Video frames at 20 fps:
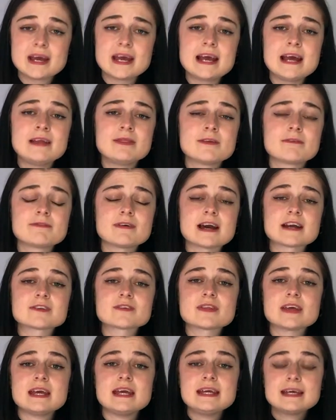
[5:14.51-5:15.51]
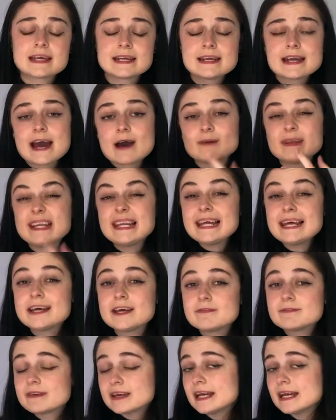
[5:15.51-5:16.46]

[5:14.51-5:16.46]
in the fact that he can now live